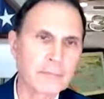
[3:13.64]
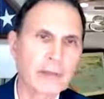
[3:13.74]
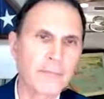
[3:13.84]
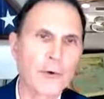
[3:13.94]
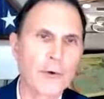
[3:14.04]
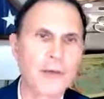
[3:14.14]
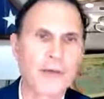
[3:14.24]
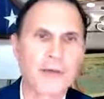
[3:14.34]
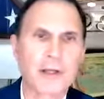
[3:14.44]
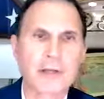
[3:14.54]
Now,
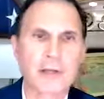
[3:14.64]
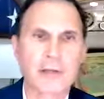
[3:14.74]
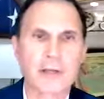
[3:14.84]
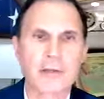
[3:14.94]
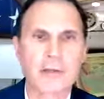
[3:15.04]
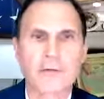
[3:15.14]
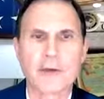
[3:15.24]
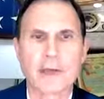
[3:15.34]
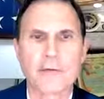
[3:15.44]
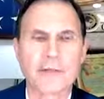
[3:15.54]
Forrester did a, a
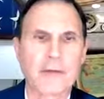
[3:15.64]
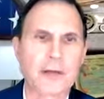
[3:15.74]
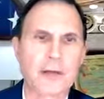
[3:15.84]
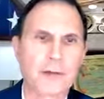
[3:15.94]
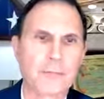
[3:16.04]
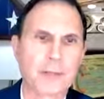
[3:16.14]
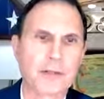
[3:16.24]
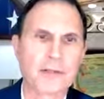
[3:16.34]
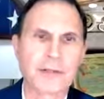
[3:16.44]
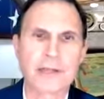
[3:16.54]
survey of 700
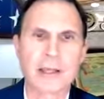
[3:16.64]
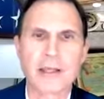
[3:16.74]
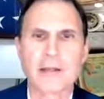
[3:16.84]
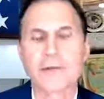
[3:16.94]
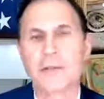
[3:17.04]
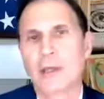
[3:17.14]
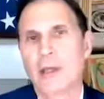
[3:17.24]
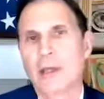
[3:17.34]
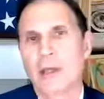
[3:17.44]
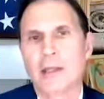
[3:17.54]
plus executives
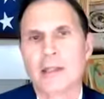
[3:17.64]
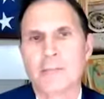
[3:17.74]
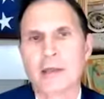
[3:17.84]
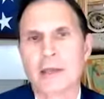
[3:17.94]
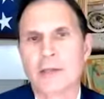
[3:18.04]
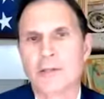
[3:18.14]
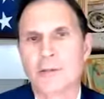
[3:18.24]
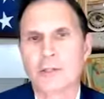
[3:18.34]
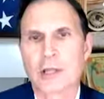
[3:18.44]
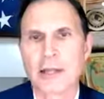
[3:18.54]
in the May to
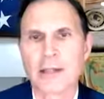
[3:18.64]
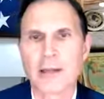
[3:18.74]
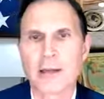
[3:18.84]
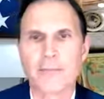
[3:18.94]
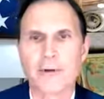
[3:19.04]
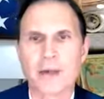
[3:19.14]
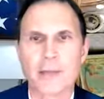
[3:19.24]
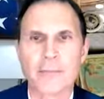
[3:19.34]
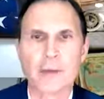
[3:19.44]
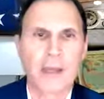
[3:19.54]
July
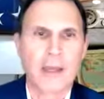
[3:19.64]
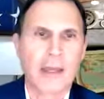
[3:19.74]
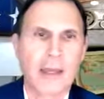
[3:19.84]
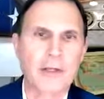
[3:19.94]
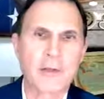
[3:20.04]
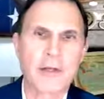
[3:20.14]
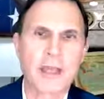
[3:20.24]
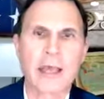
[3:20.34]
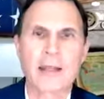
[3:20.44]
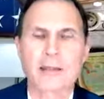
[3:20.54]
timeframe. And when you look
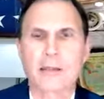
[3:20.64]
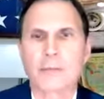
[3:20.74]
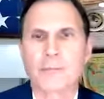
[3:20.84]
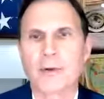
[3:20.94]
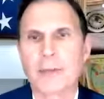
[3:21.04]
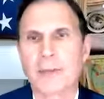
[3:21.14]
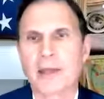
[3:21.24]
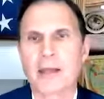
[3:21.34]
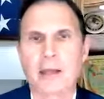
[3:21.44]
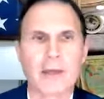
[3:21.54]
at it,
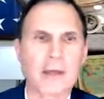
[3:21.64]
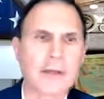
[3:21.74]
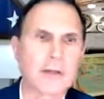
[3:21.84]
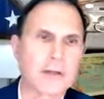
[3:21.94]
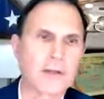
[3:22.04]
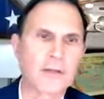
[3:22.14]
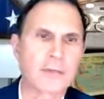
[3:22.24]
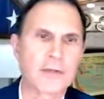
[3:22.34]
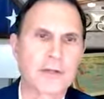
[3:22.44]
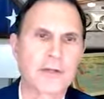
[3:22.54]
pre-pandemic, customer
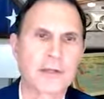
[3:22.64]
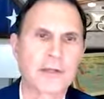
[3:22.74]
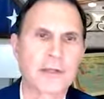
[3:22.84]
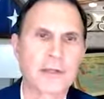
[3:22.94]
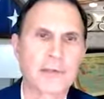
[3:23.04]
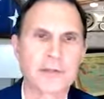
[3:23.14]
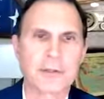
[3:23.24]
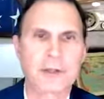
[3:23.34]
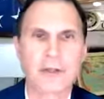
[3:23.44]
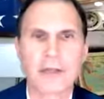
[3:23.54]
centricity was
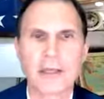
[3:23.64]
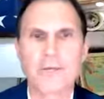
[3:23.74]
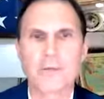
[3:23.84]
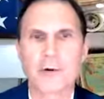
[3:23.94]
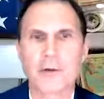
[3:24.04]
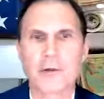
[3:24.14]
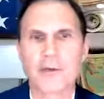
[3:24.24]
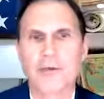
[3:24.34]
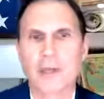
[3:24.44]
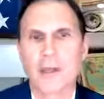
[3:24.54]
a, a key
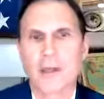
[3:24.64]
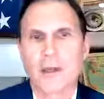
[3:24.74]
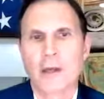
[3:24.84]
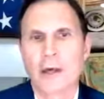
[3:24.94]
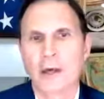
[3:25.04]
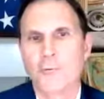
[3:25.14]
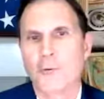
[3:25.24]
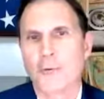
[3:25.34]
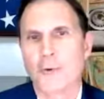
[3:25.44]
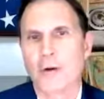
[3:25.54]
focus uh,
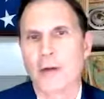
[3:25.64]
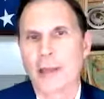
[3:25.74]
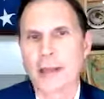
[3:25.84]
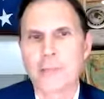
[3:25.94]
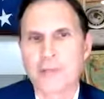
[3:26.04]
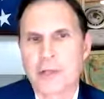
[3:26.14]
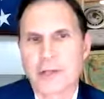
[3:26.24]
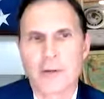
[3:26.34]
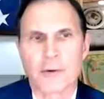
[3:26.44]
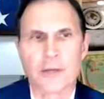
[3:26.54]
for 80% of
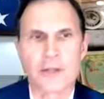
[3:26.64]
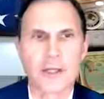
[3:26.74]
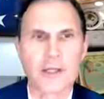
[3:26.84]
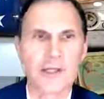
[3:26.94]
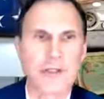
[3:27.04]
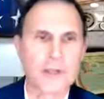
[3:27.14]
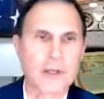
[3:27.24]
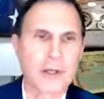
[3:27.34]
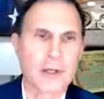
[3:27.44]
the organizations.